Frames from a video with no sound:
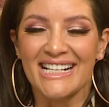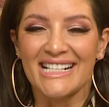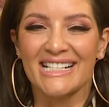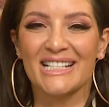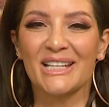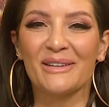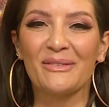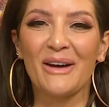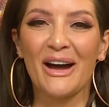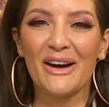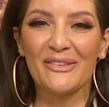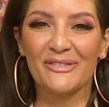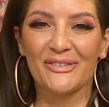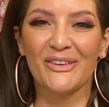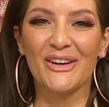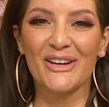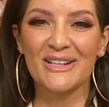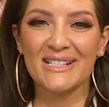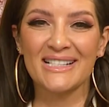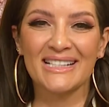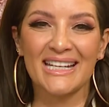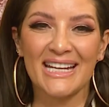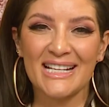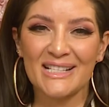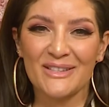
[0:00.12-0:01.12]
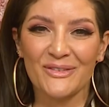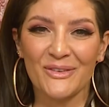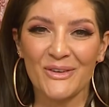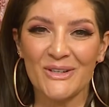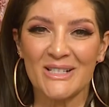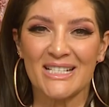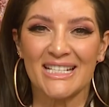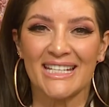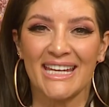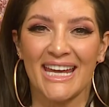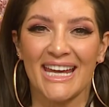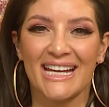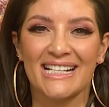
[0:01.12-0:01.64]
So our first guest
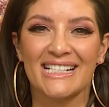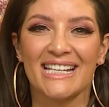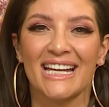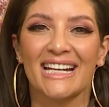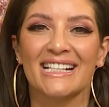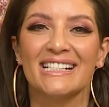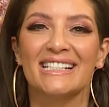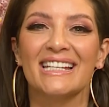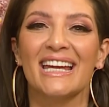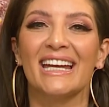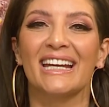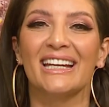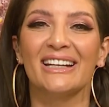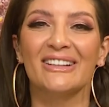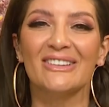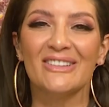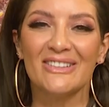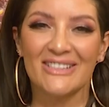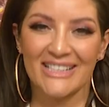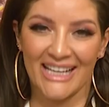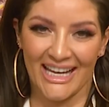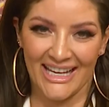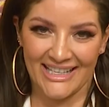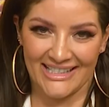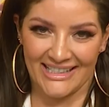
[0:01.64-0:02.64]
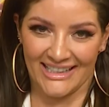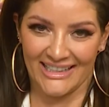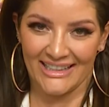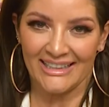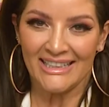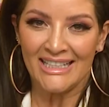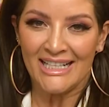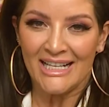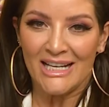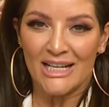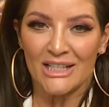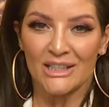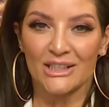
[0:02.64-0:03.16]
for today, Thandeka Nodada.
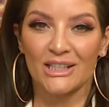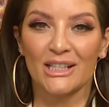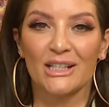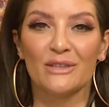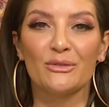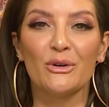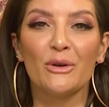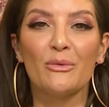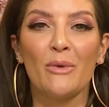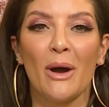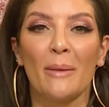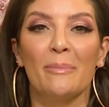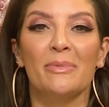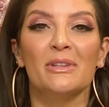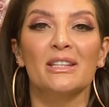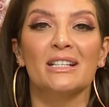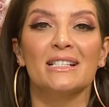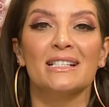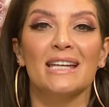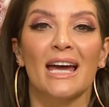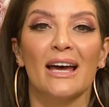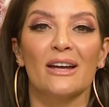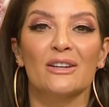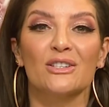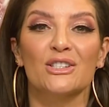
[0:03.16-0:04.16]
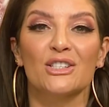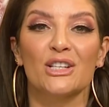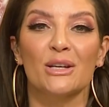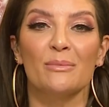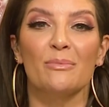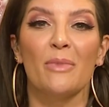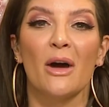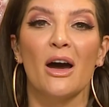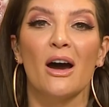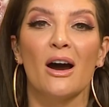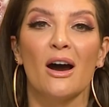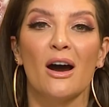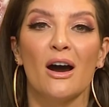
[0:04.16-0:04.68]
She grew up in the
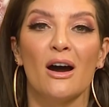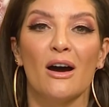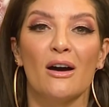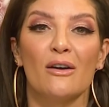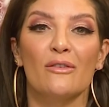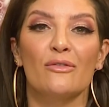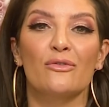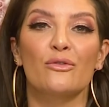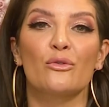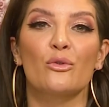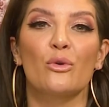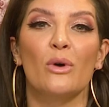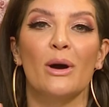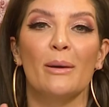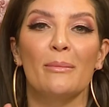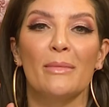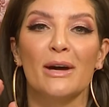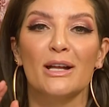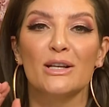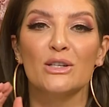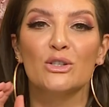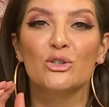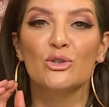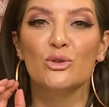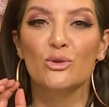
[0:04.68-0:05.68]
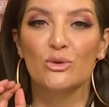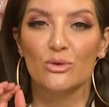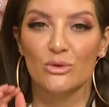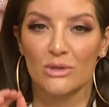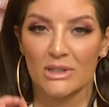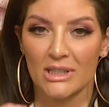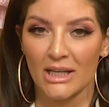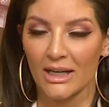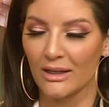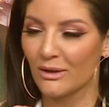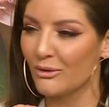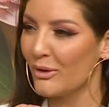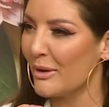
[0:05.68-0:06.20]
township of
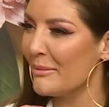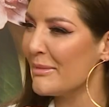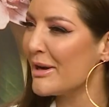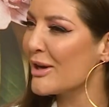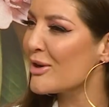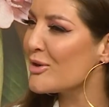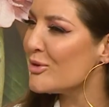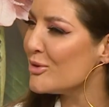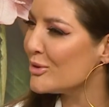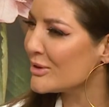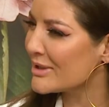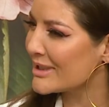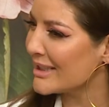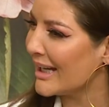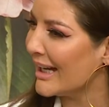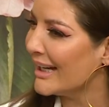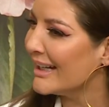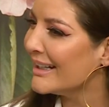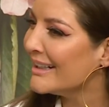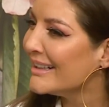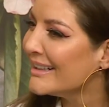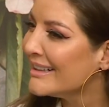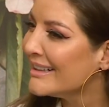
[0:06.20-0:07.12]
Kwamantuta, Kwamankuta.